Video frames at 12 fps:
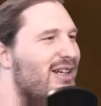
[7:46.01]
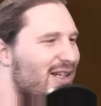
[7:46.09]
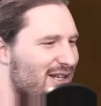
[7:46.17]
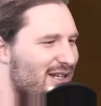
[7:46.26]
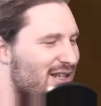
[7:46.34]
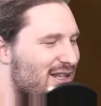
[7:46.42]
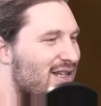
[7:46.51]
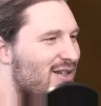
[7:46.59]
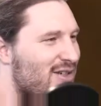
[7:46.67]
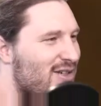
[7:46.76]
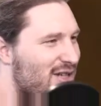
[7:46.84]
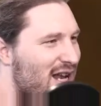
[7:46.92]
You get the
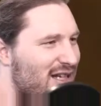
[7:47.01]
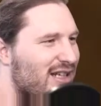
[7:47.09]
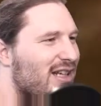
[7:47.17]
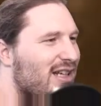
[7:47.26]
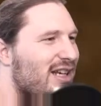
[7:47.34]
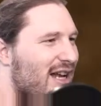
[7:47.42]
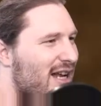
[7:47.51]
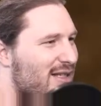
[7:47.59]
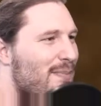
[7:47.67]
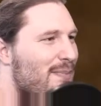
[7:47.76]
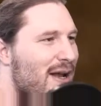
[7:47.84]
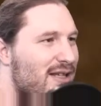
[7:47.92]
understanding. It's
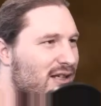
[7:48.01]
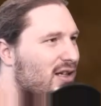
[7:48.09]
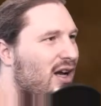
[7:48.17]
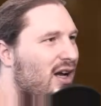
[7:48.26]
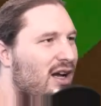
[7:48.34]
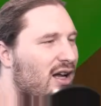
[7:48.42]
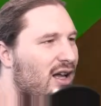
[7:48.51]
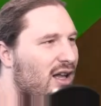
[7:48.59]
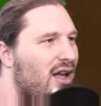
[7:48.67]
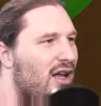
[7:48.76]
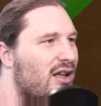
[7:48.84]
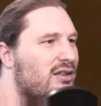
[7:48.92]
basic
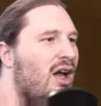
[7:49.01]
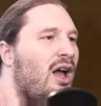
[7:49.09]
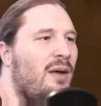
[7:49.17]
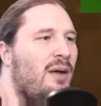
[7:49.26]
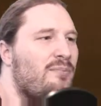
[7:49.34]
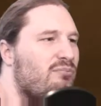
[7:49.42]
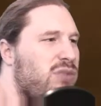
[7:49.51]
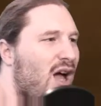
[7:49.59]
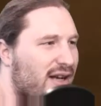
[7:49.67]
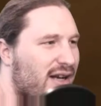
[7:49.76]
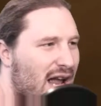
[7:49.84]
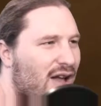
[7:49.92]

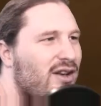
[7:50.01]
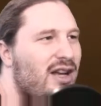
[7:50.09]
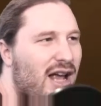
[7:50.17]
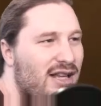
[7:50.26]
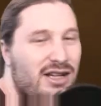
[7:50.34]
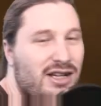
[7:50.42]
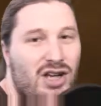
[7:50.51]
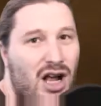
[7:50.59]
block out, as I talked